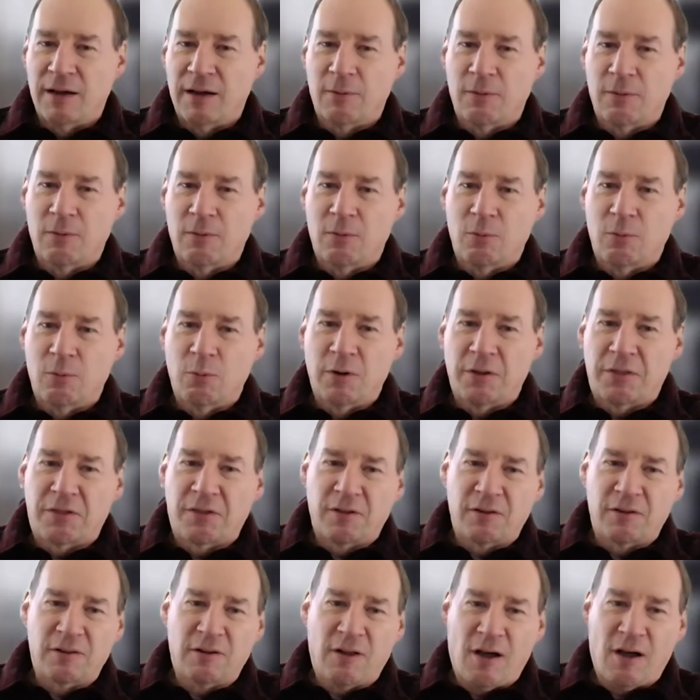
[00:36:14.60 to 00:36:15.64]
Now,
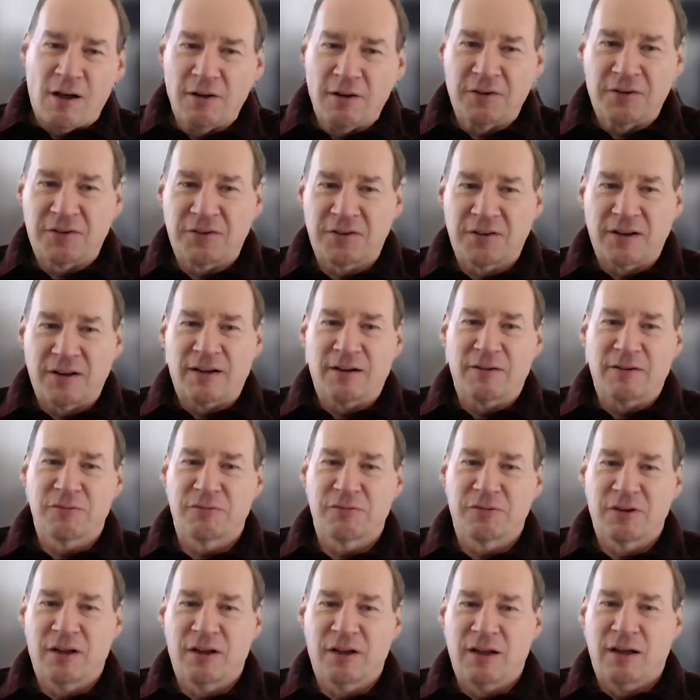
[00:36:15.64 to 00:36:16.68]
with the log
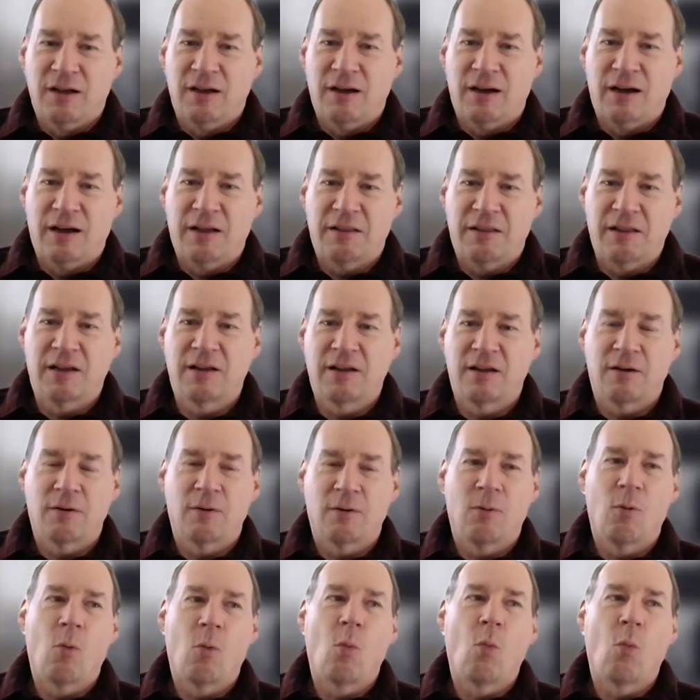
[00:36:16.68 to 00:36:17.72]
stuff, I think
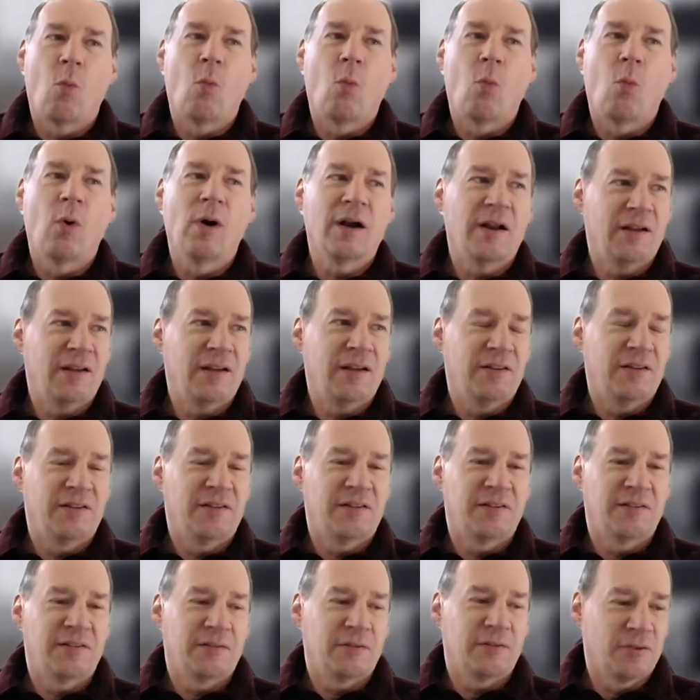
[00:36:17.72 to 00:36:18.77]
what
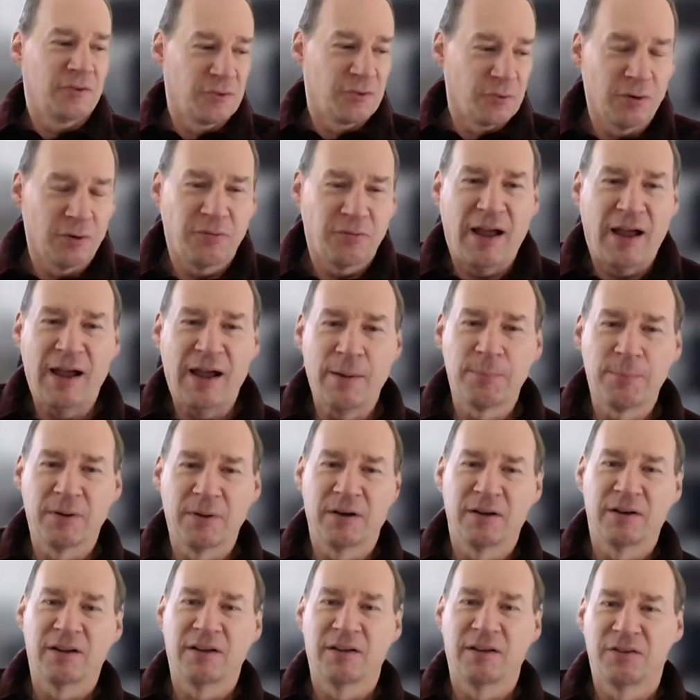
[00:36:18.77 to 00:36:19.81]
has sort of
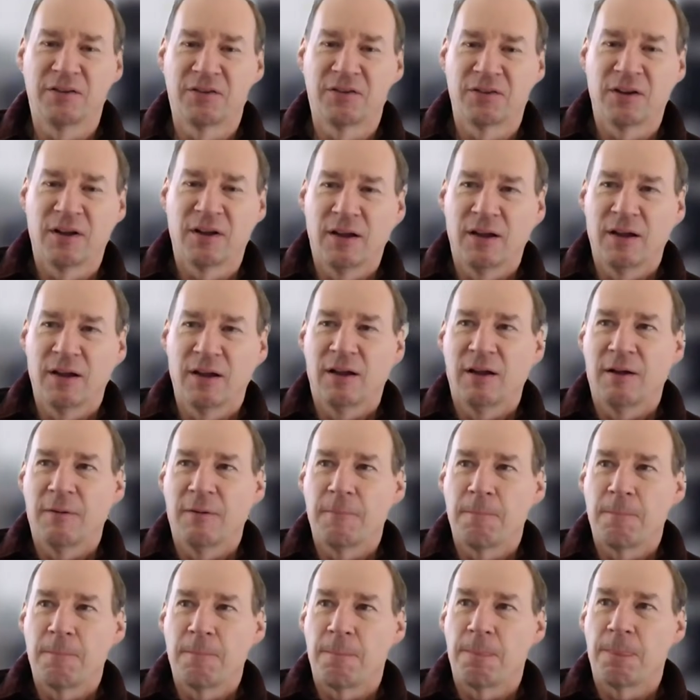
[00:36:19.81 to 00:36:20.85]
happened is
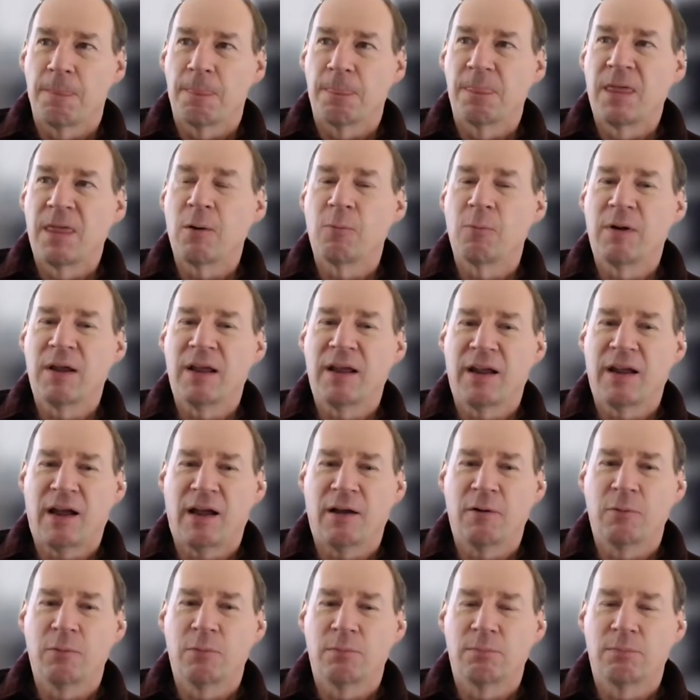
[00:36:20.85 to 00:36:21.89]
that
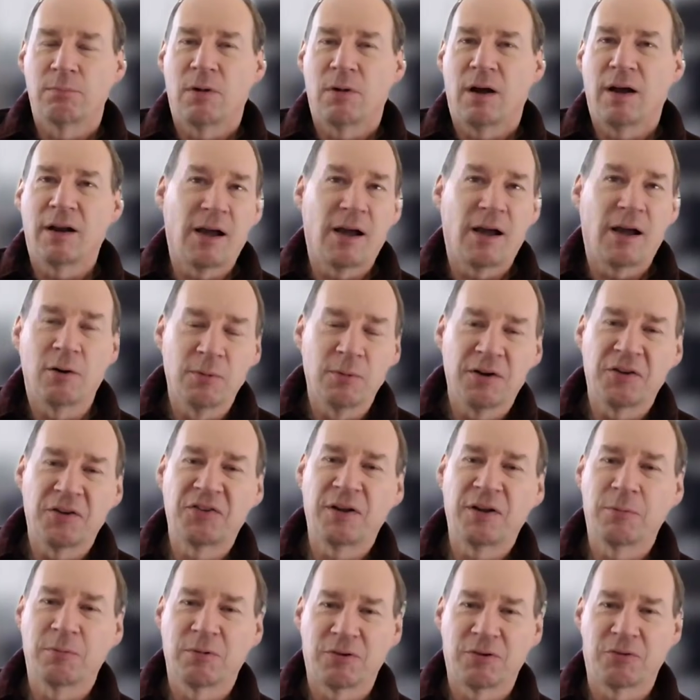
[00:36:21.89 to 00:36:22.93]
I don't want to
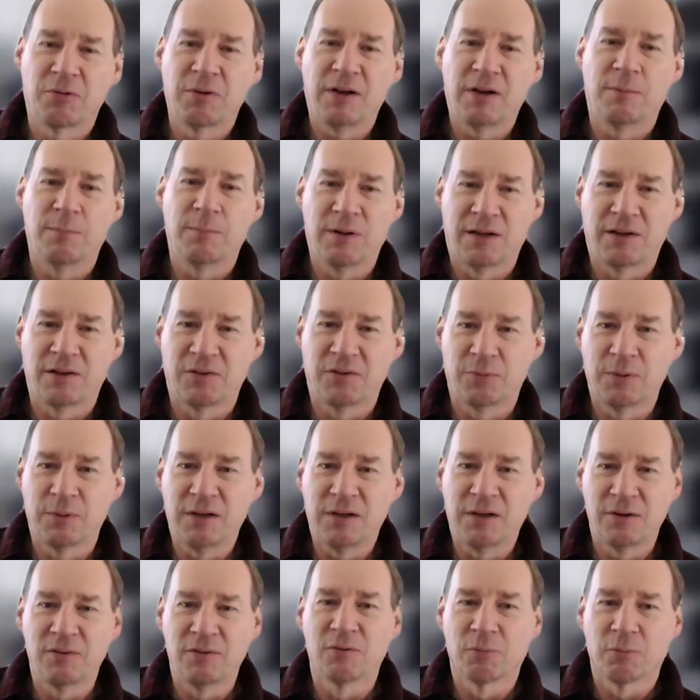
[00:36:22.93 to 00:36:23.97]
say retreated because we
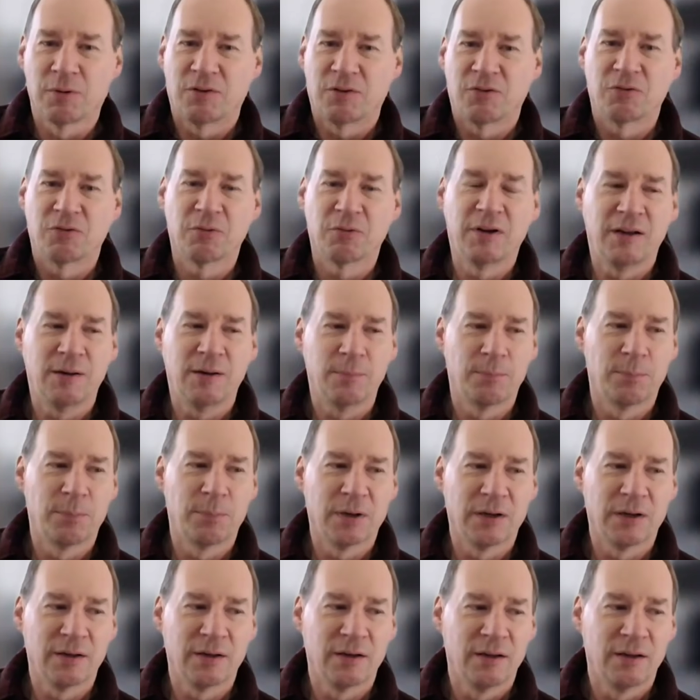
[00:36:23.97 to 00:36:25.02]
didn't retreat,
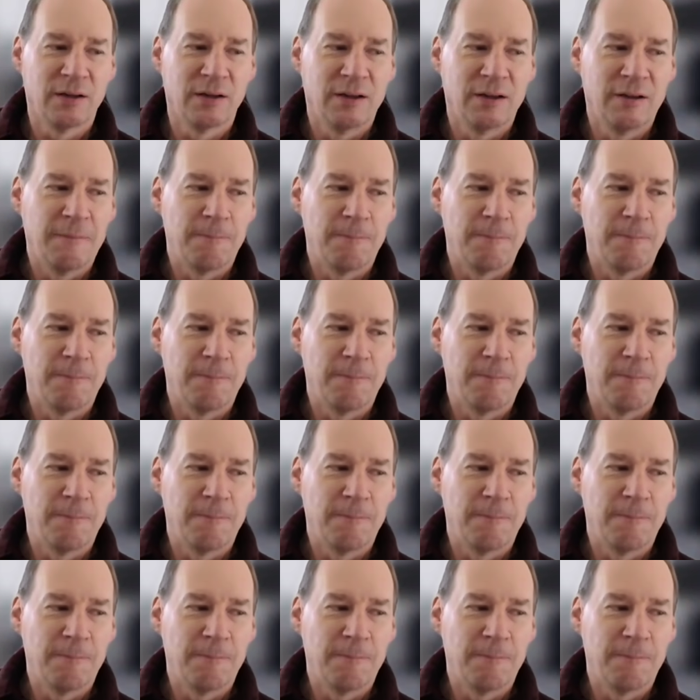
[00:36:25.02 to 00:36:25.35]
but